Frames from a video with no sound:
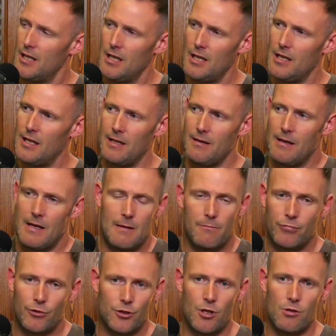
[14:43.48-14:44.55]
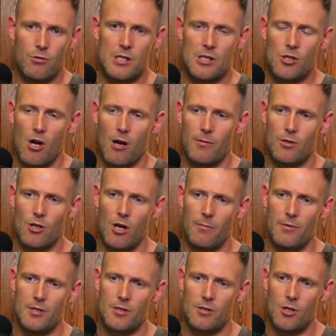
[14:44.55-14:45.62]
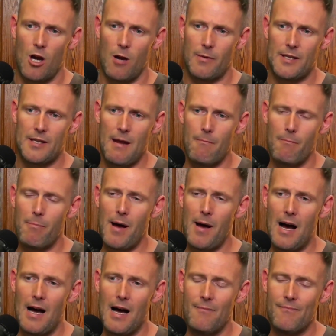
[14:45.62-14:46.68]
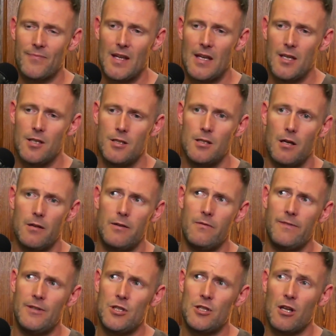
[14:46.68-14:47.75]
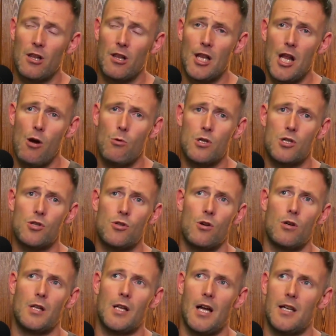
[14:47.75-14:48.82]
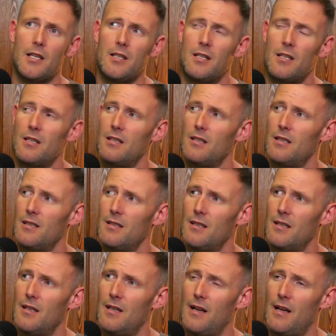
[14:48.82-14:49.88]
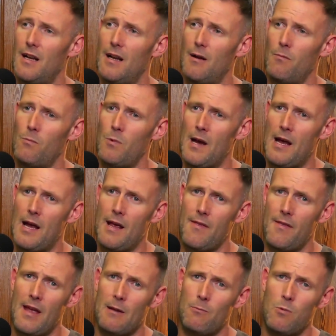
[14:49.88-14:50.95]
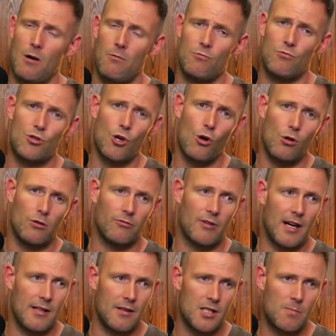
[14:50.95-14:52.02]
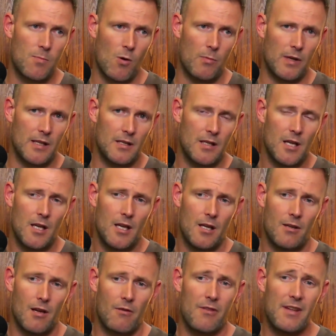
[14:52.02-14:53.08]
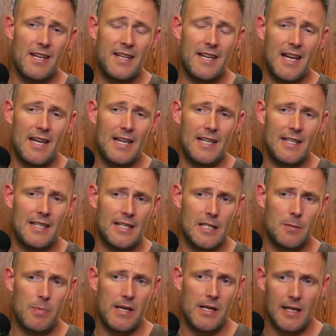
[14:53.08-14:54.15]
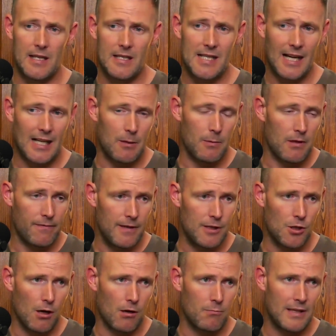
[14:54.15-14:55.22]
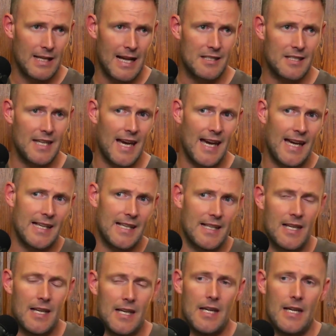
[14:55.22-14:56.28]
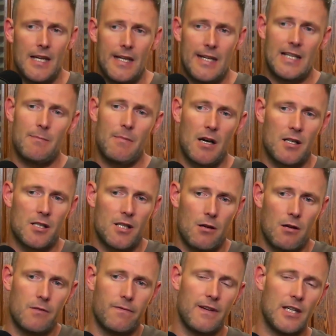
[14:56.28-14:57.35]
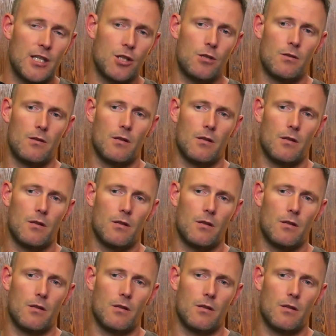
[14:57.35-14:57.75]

it produces time and time again. But, you're fishing at a lower stock lake where they won't tolerate the spomming. The key is being exactly where the fish are and being able to get in amongst those fish